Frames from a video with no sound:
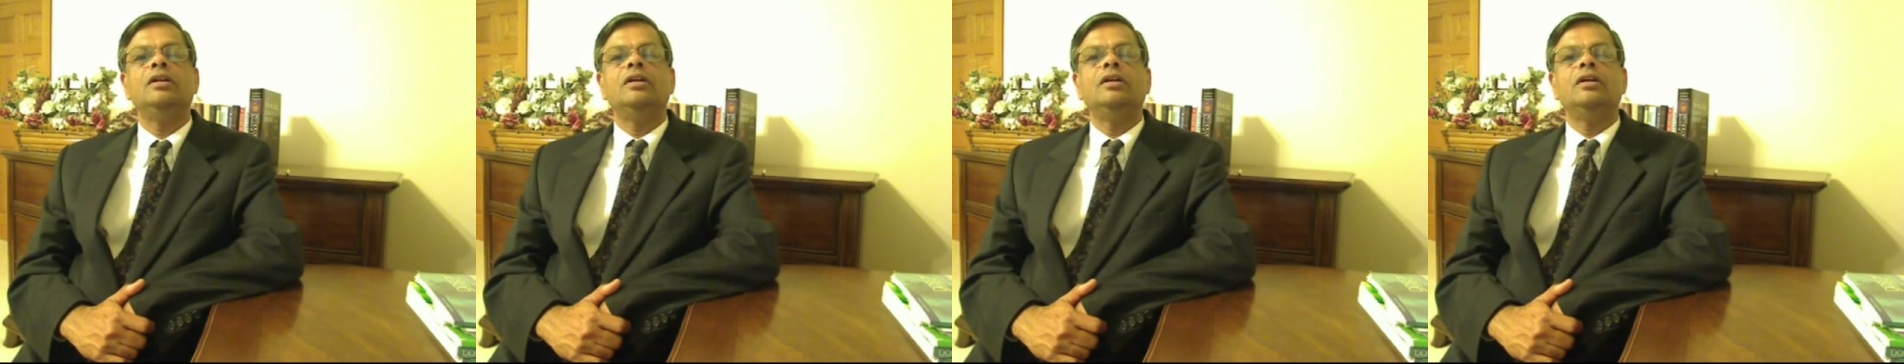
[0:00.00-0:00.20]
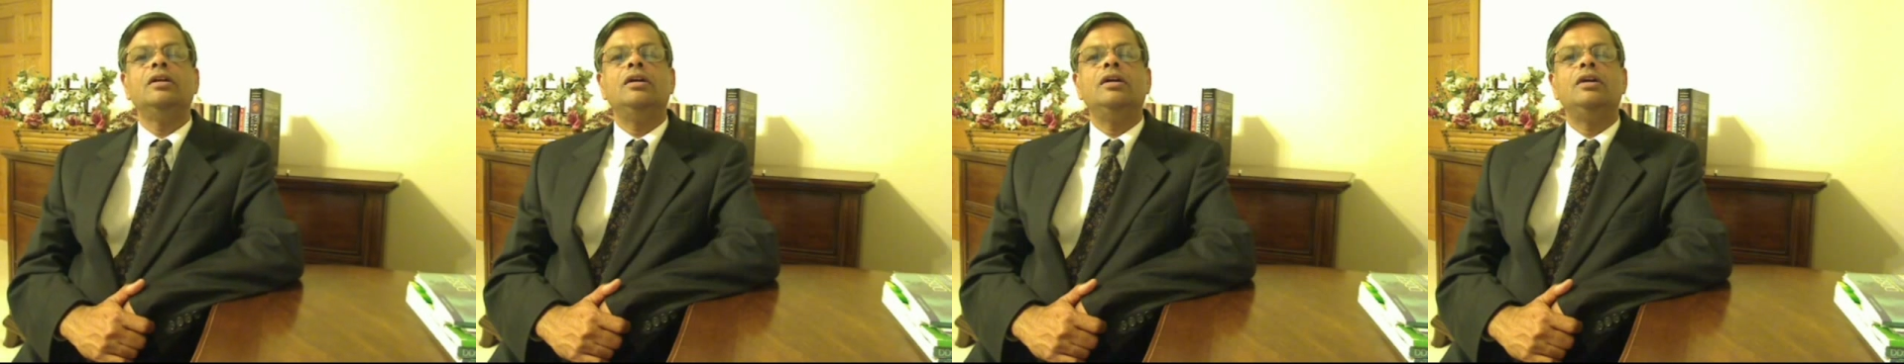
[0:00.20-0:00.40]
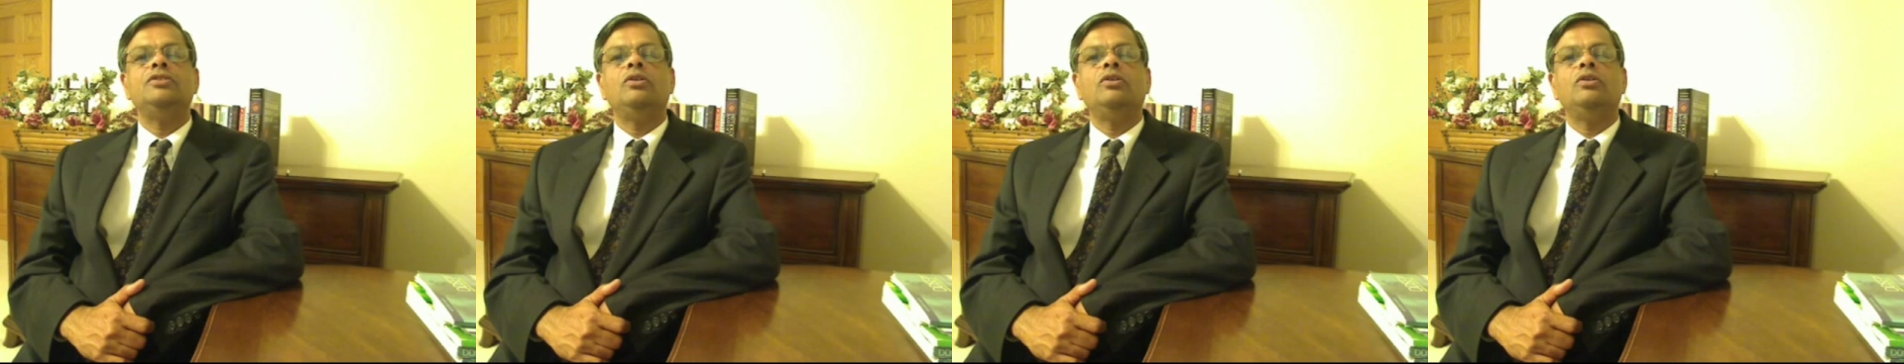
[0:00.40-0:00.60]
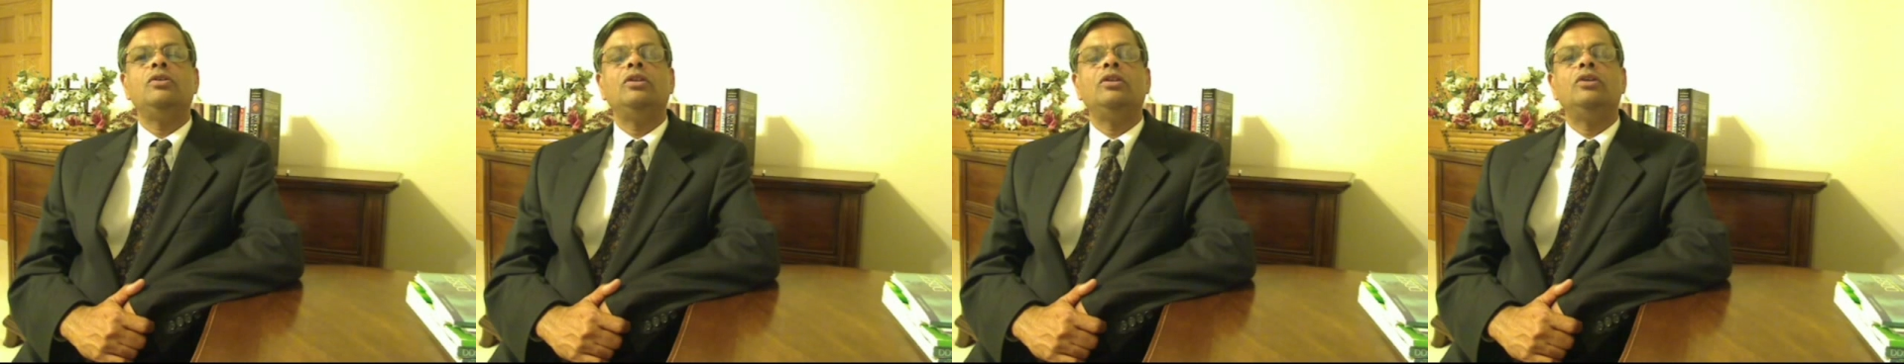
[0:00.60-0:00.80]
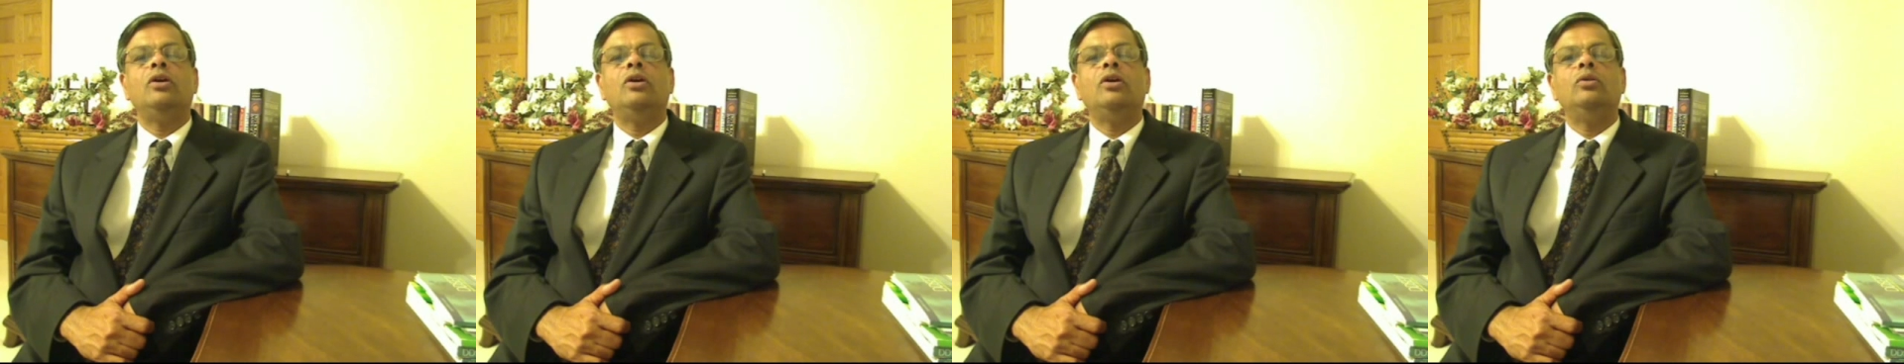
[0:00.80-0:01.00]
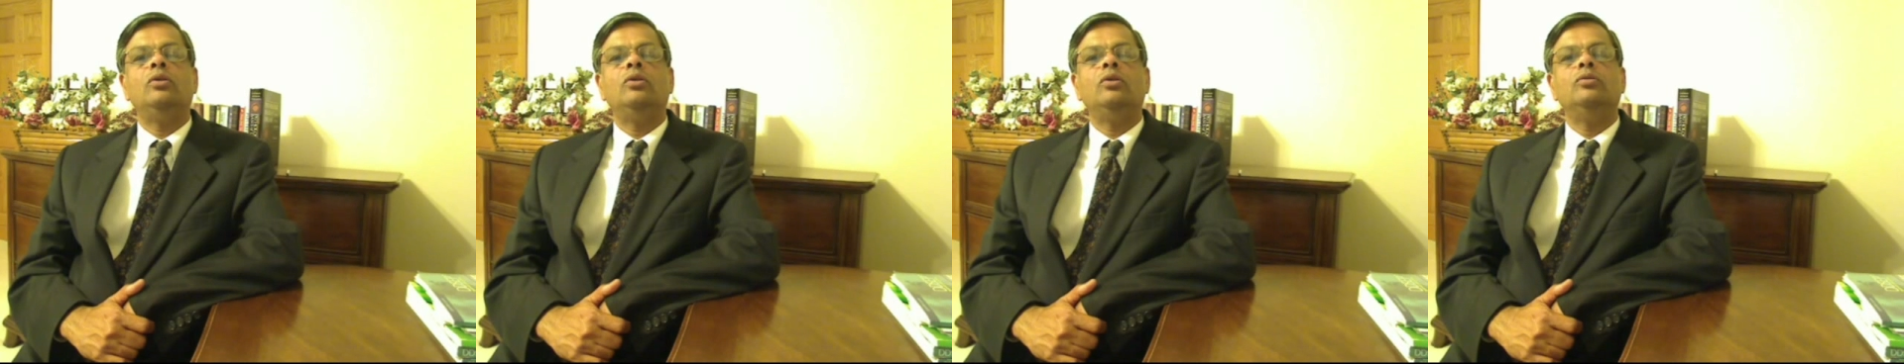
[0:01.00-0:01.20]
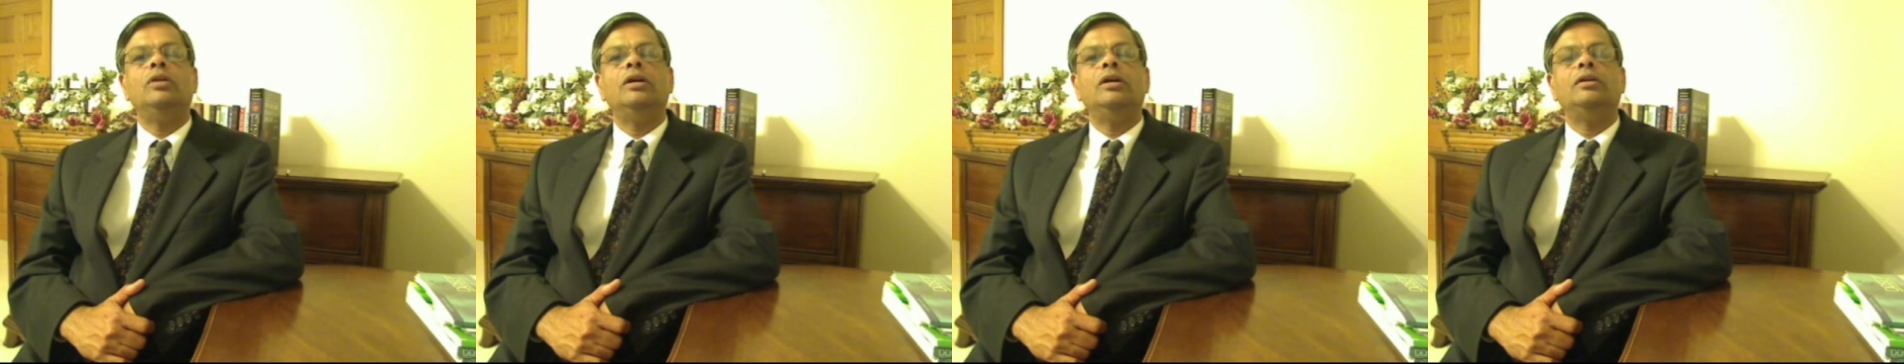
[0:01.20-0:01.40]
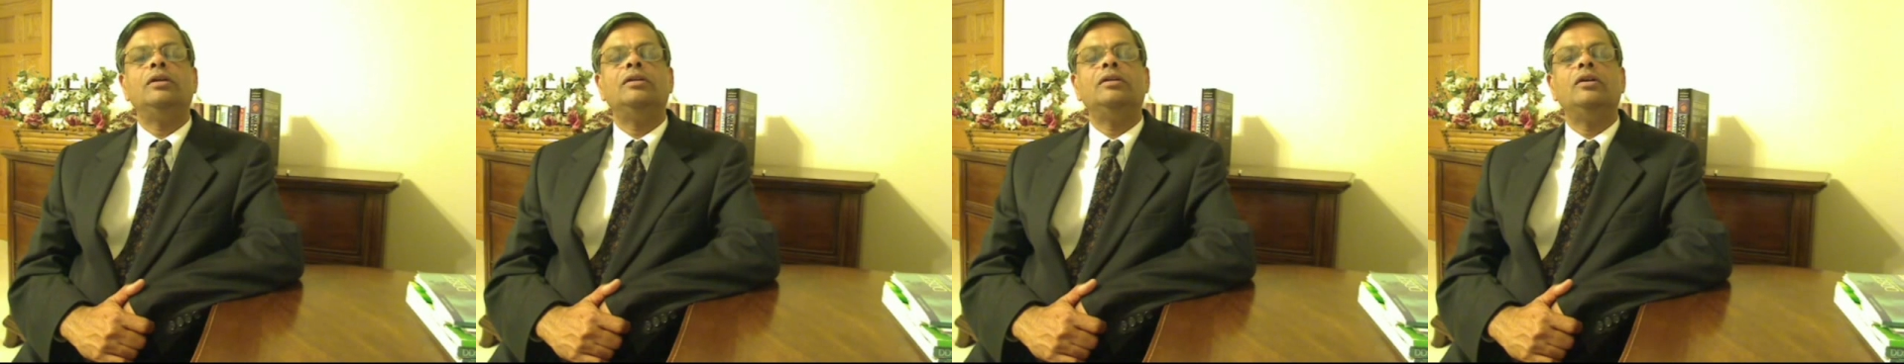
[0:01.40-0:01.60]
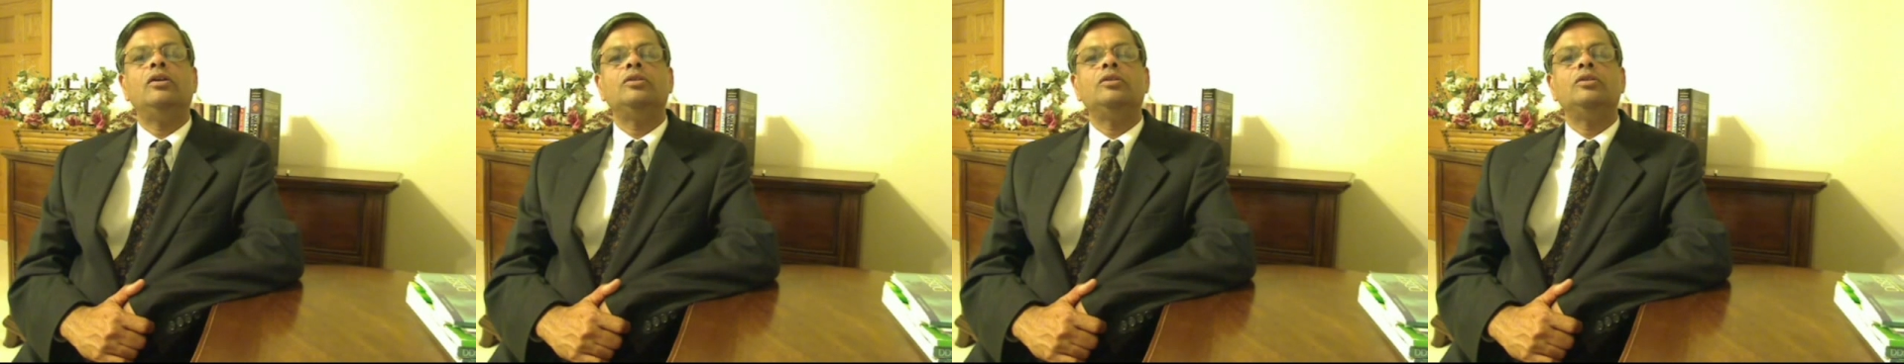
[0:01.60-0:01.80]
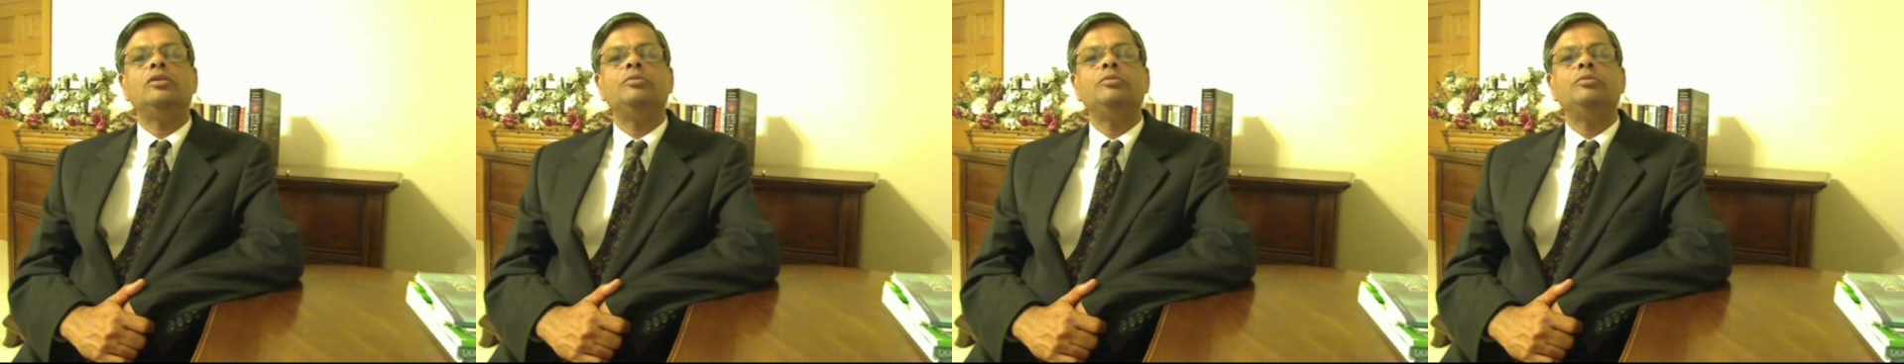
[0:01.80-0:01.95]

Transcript: As you all know, uh, autoimmune